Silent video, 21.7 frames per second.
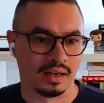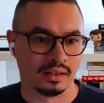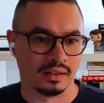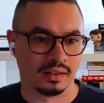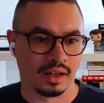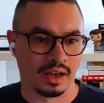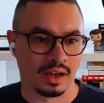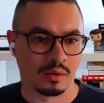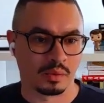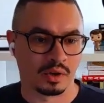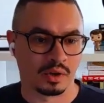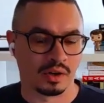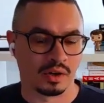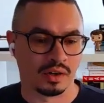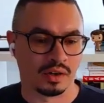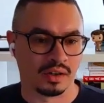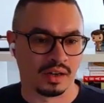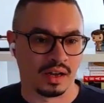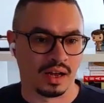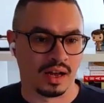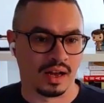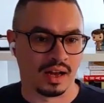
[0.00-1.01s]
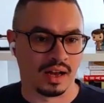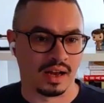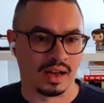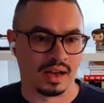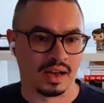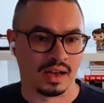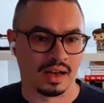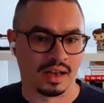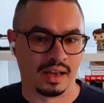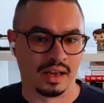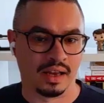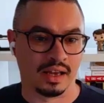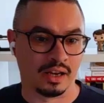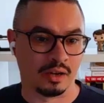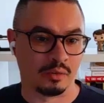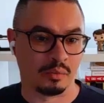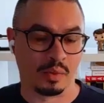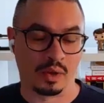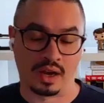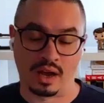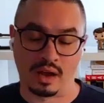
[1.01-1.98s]
labor, and
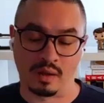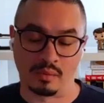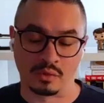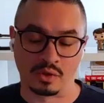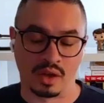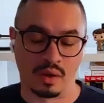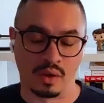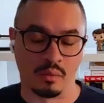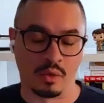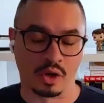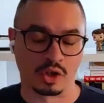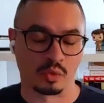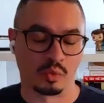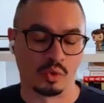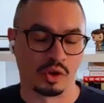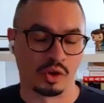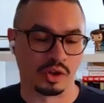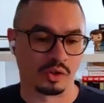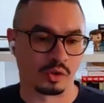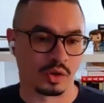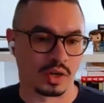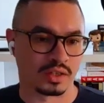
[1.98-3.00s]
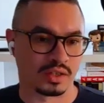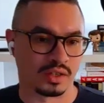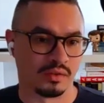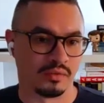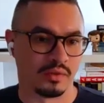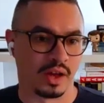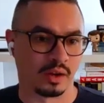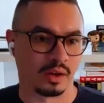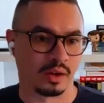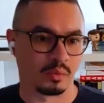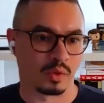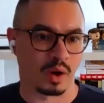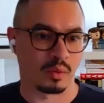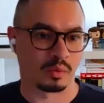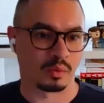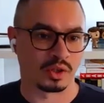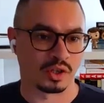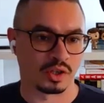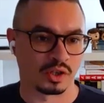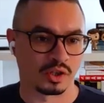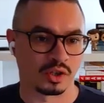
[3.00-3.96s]
it becomes a much more interesting value
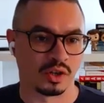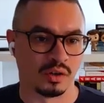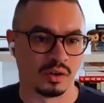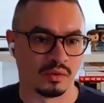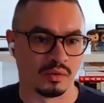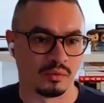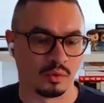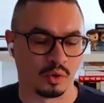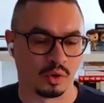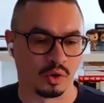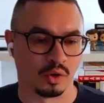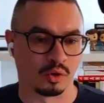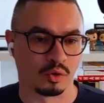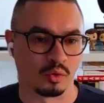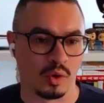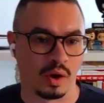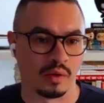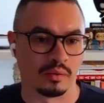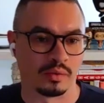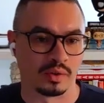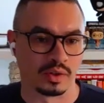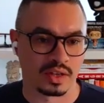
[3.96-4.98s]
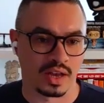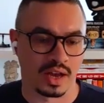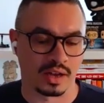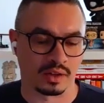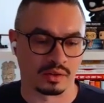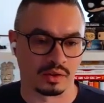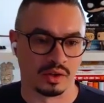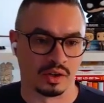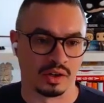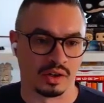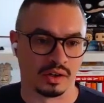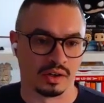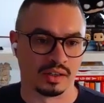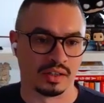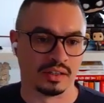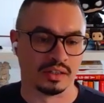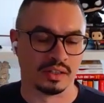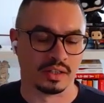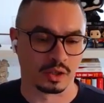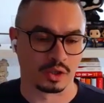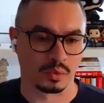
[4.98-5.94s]
proposition for whoever is out there
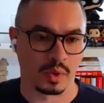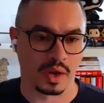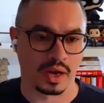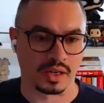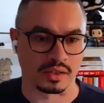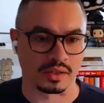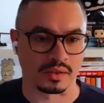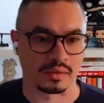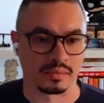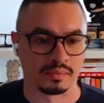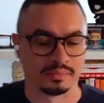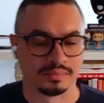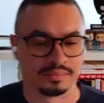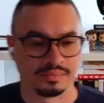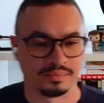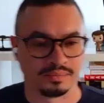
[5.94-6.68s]
in this space.